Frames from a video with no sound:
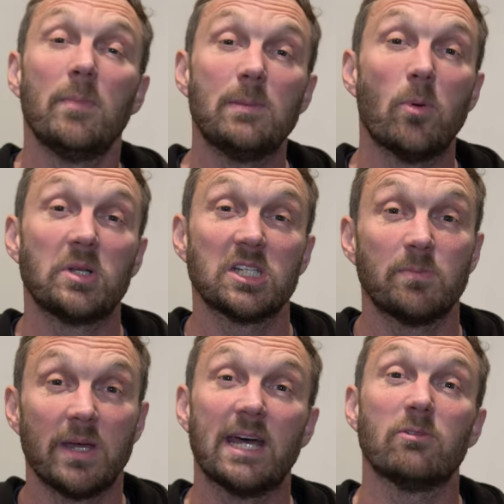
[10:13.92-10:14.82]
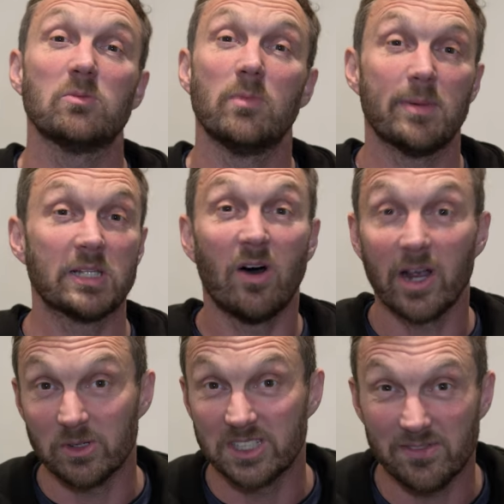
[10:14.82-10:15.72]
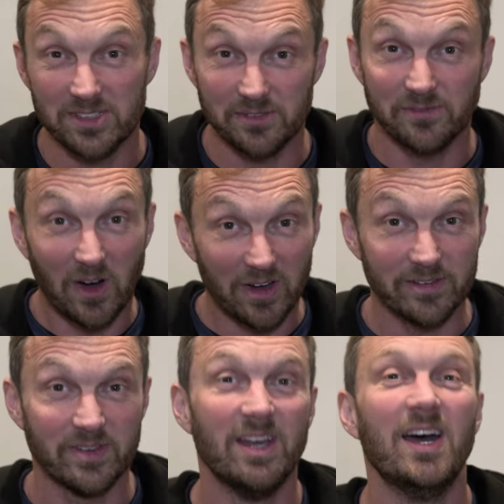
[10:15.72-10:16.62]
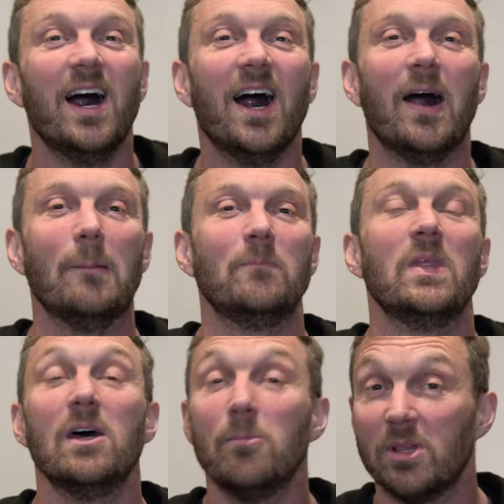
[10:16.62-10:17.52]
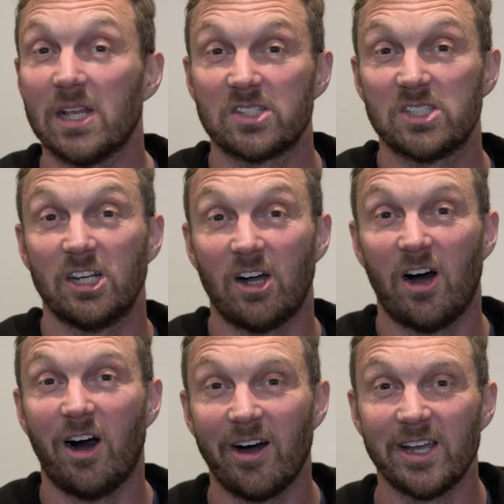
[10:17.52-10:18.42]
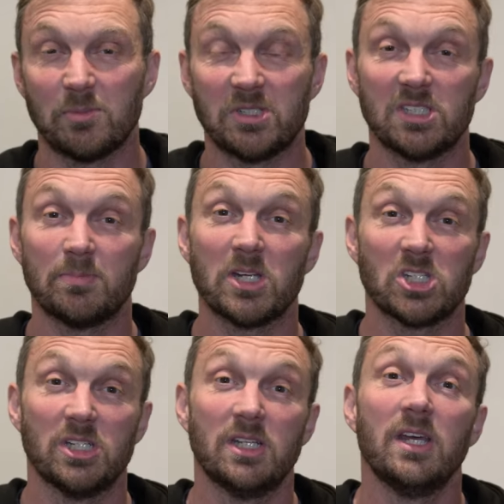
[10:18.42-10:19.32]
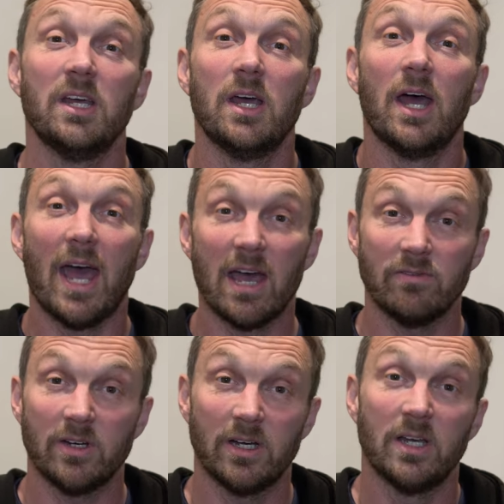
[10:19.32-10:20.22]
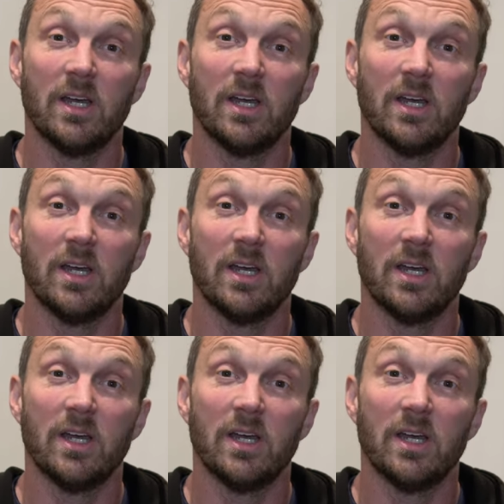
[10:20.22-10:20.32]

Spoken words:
people participate. That was my target was 75, but that was still our highest participation ever.